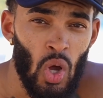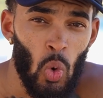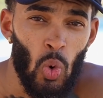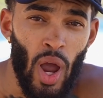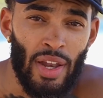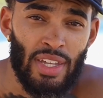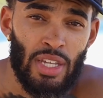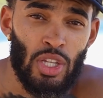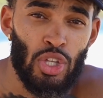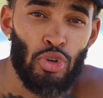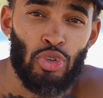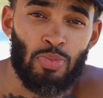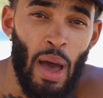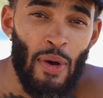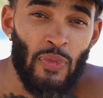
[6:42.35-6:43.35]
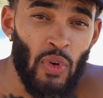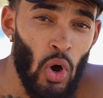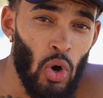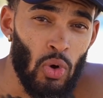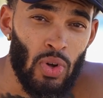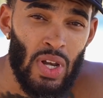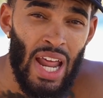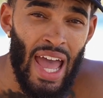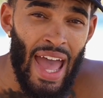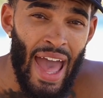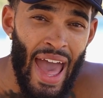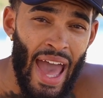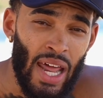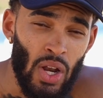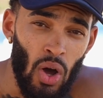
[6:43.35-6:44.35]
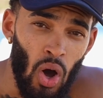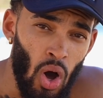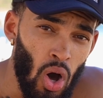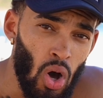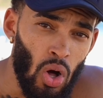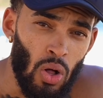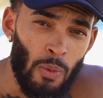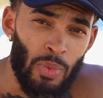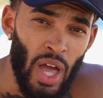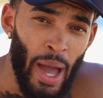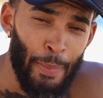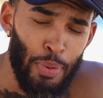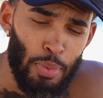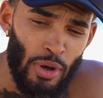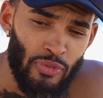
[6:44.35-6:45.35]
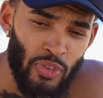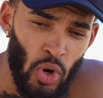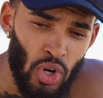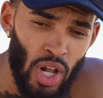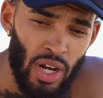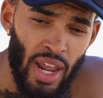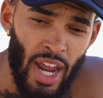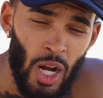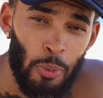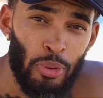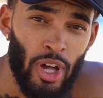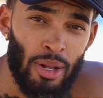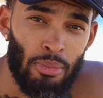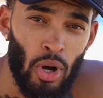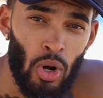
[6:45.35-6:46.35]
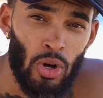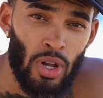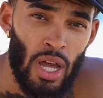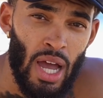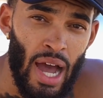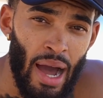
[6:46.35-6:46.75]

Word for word: where I didn't use my phone at all. I put my phone on airplane mode.